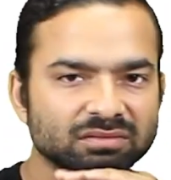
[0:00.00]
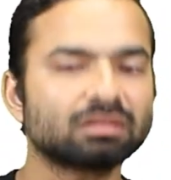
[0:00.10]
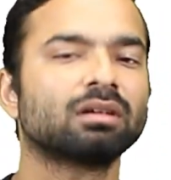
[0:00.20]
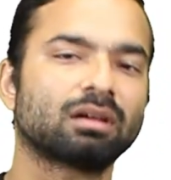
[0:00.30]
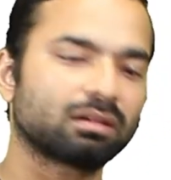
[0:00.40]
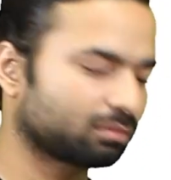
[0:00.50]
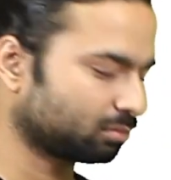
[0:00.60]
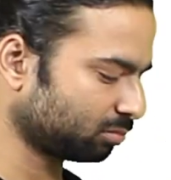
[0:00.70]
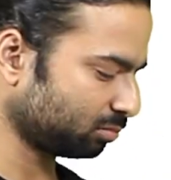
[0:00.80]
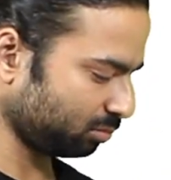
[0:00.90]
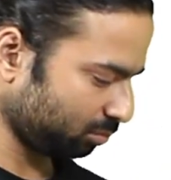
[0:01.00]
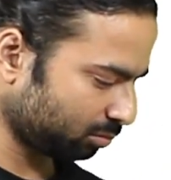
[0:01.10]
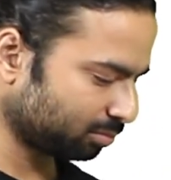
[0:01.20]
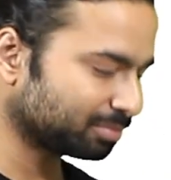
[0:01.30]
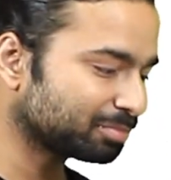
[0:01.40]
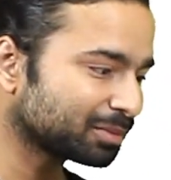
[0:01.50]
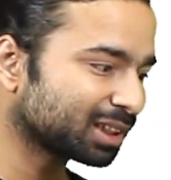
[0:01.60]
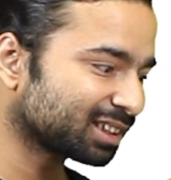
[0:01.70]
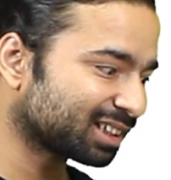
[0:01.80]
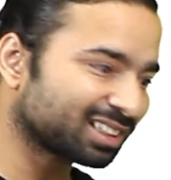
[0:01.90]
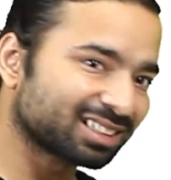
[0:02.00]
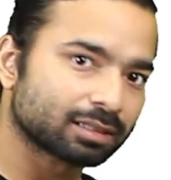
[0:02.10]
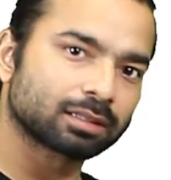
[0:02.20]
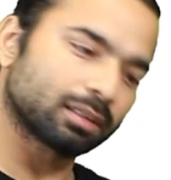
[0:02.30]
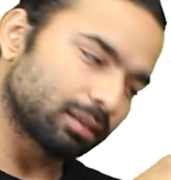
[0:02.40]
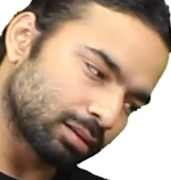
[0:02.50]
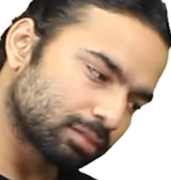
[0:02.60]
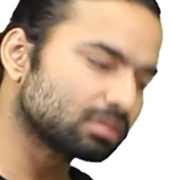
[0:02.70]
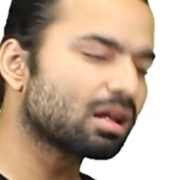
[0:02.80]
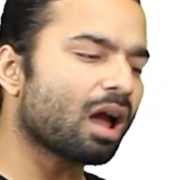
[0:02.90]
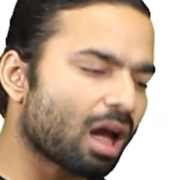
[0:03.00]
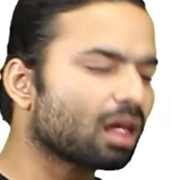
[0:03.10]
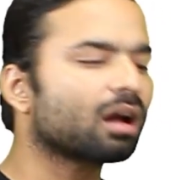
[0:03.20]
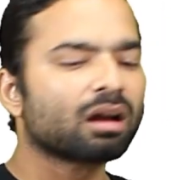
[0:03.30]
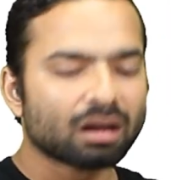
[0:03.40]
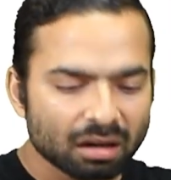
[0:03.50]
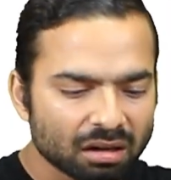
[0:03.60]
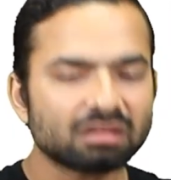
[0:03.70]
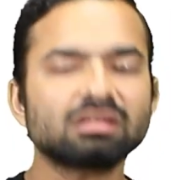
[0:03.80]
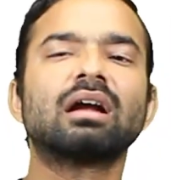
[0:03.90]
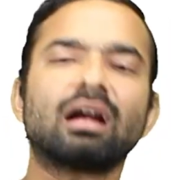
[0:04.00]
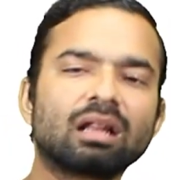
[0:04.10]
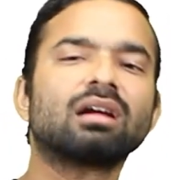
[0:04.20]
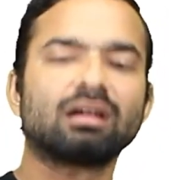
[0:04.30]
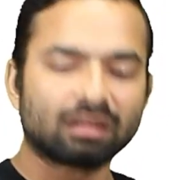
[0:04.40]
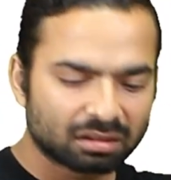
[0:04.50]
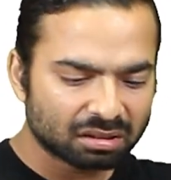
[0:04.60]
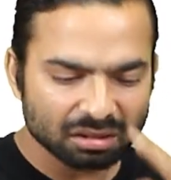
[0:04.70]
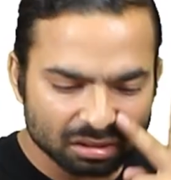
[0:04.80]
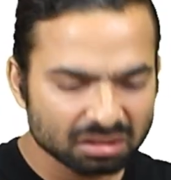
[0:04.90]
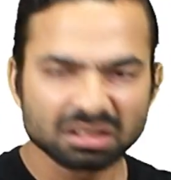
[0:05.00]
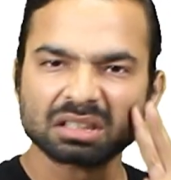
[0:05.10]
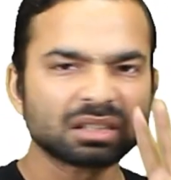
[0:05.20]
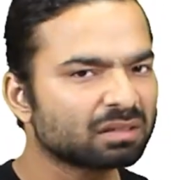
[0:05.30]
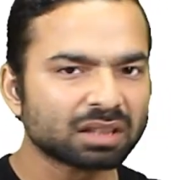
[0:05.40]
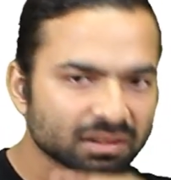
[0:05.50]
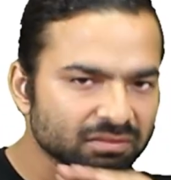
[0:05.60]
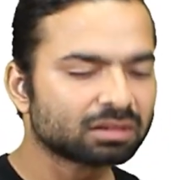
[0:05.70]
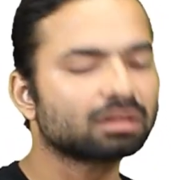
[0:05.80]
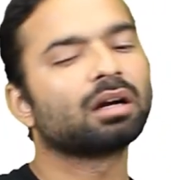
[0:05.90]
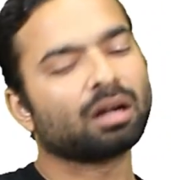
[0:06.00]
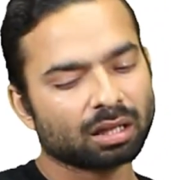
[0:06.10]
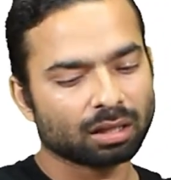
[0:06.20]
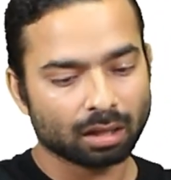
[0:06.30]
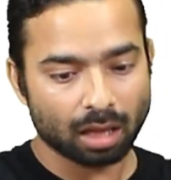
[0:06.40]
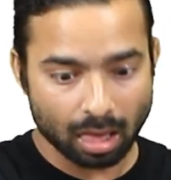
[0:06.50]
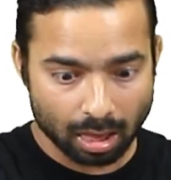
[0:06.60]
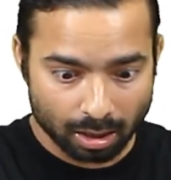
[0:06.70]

If we think that the sample is saturated, we should wait at least 60 seconds to see if more water can be added.